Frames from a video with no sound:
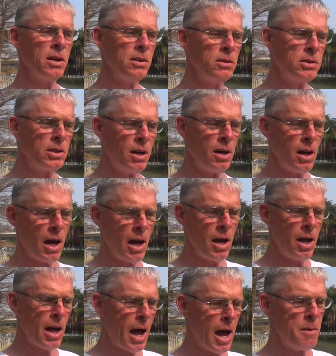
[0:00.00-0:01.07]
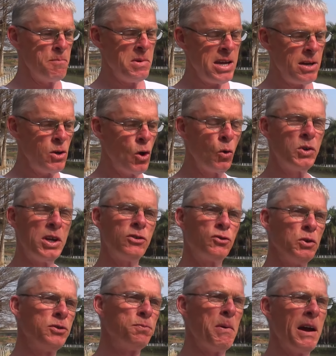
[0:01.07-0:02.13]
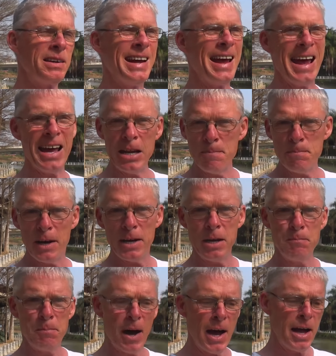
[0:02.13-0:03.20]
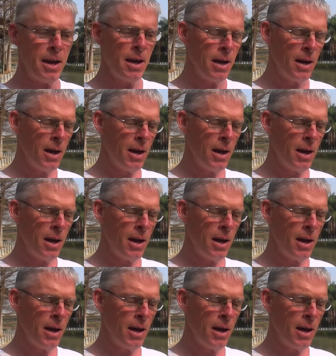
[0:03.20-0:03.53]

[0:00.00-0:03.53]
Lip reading: and I mean no disrespect to anybody by